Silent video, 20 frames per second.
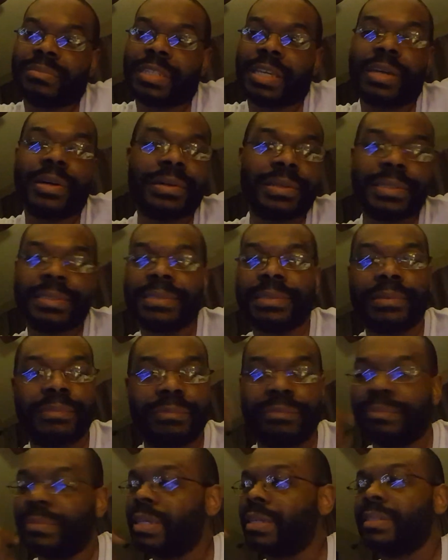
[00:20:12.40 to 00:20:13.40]

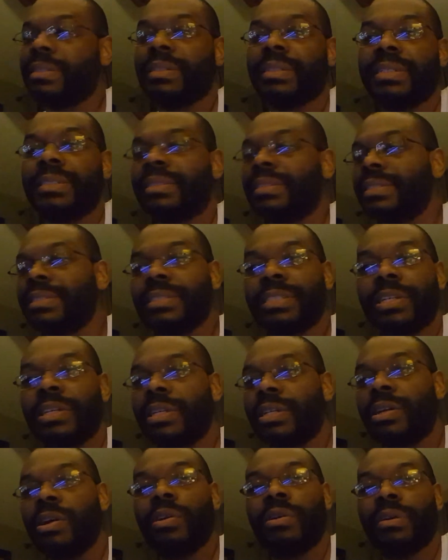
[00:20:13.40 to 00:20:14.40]
let's just get
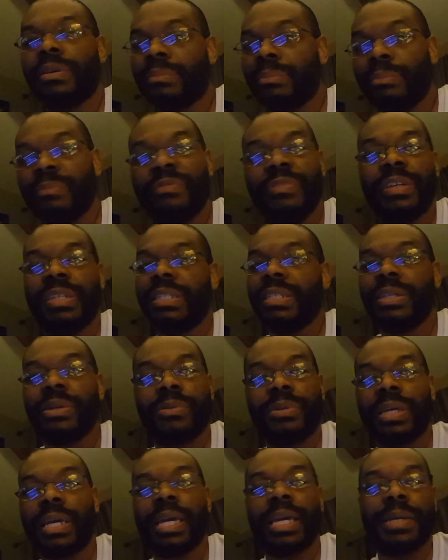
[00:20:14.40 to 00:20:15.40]
you going.
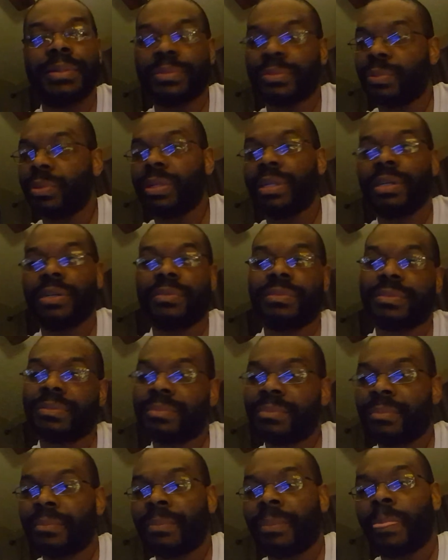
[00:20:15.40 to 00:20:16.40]
Video games,
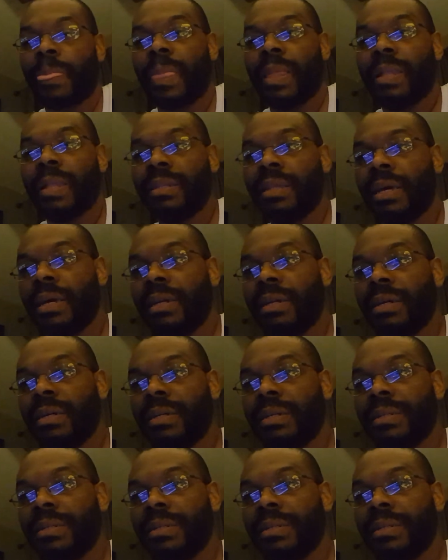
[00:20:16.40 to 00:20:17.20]
whatever.